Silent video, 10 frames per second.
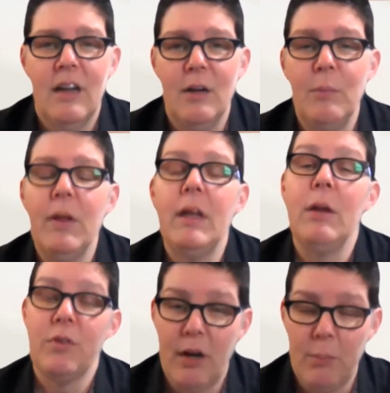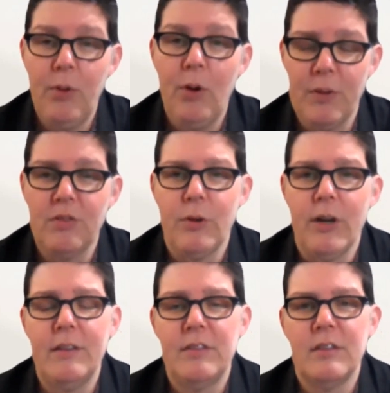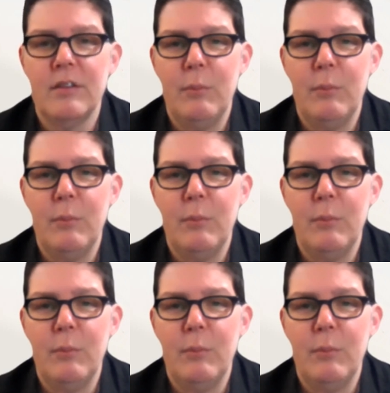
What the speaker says: And it was not on purpose arrest.